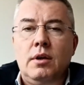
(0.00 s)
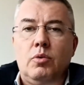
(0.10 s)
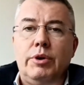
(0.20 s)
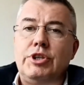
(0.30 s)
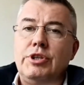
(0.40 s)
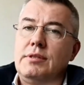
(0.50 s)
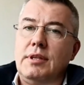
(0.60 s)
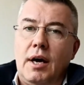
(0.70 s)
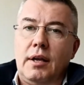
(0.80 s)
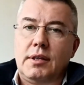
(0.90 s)
which is
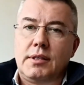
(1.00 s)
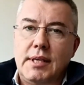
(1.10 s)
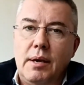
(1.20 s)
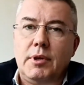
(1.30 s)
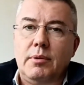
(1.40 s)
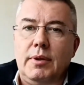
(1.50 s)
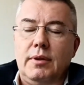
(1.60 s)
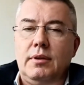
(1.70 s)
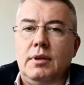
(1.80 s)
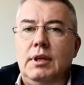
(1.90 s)
not
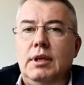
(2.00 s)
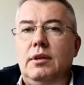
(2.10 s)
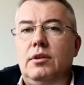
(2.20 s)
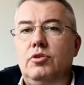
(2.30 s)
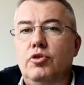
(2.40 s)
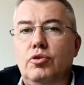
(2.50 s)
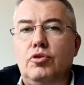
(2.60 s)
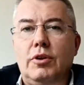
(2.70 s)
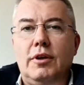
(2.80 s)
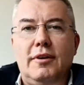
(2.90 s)
acceptable due
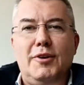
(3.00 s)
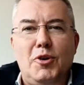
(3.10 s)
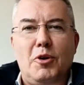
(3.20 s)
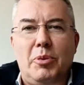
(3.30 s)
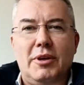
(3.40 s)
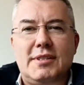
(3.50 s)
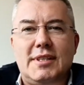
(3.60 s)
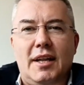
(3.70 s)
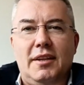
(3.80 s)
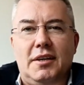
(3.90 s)
to the European
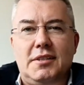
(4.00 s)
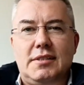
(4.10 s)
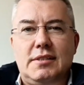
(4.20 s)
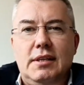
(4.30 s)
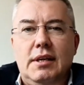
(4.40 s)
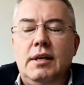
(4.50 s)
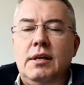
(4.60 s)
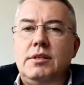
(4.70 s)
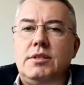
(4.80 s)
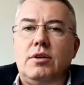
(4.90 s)
standards.
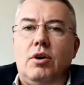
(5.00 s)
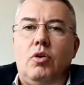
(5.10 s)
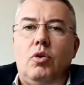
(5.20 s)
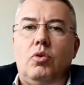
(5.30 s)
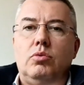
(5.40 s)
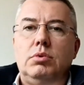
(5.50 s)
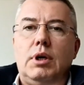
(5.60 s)
So